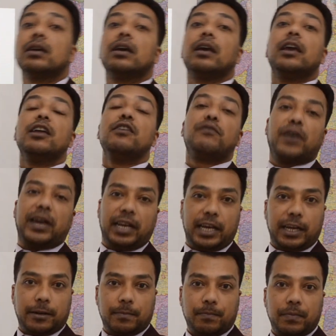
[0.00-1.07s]
infinite.
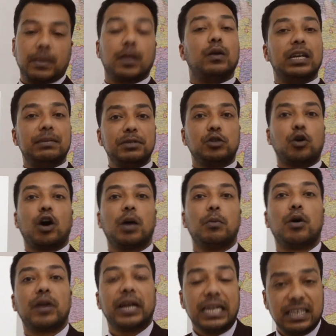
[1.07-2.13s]
Now let me talk
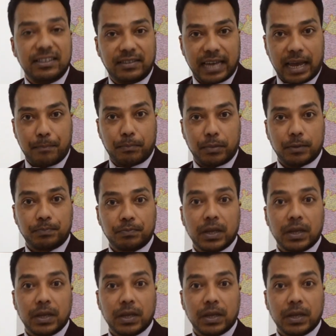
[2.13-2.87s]
about an example.